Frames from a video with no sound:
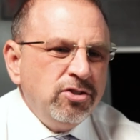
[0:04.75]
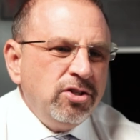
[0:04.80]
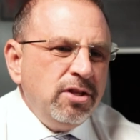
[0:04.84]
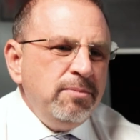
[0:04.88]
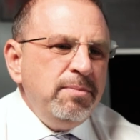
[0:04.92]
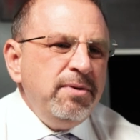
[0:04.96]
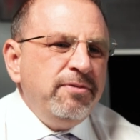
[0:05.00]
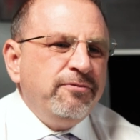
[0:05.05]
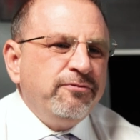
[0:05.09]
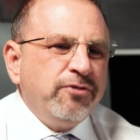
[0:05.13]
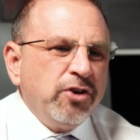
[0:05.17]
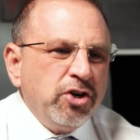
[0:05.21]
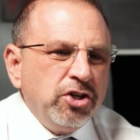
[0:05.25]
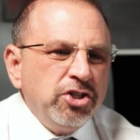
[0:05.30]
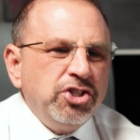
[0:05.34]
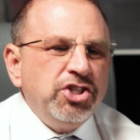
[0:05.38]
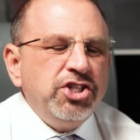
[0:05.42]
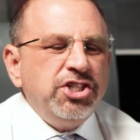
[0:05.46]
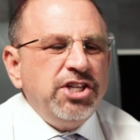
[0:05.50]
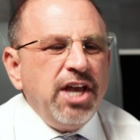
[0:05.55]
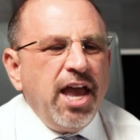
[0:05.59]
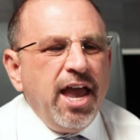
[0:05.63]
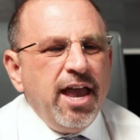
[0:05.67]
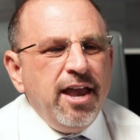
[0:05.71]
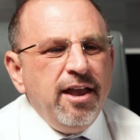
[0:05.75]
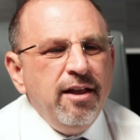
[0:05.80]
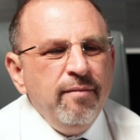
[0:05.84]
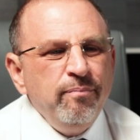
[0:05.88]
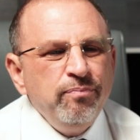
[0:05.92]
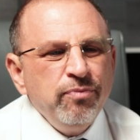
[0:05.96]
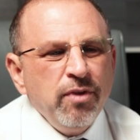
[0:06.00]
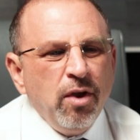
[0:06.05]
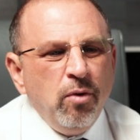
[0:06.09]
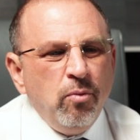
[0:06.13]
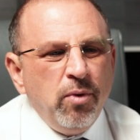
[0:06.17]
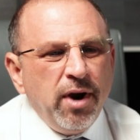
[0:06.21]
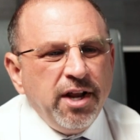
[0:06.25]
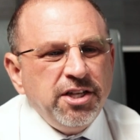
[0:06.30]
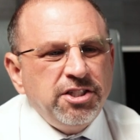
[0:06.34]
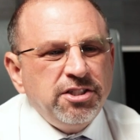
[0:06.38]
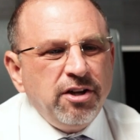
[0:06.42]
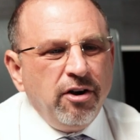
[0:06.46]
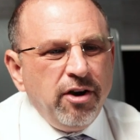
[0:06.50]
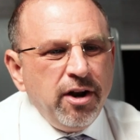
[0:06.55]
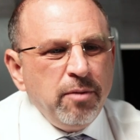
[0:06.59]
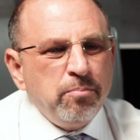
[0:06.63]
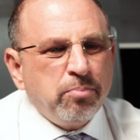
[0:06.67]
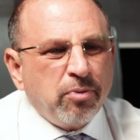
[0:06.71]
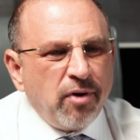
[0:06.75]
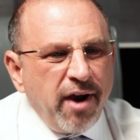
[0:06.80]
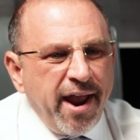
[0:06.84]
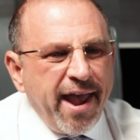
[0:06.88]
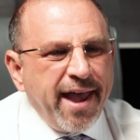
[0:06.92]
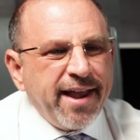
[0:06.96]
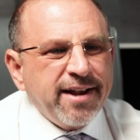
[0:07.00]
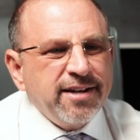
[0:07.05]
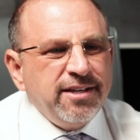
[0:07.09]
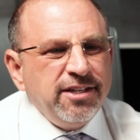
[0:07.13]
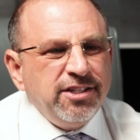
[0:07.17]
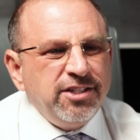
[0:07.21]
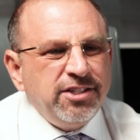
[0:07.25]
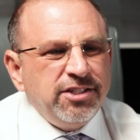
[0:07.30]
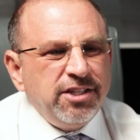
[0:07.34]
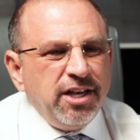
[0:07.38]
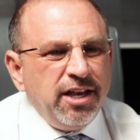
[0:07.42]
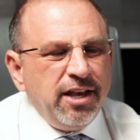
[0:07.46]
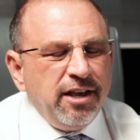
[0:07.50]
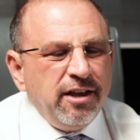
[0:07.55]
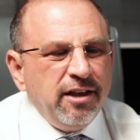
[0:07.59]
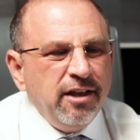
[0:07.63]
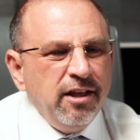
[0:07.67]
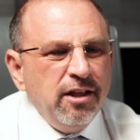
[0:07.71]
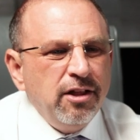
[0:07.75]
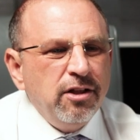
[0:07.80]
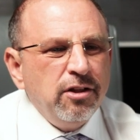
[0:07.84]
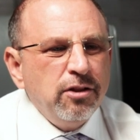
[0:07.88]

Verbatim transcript: So let me first say, when I started practicing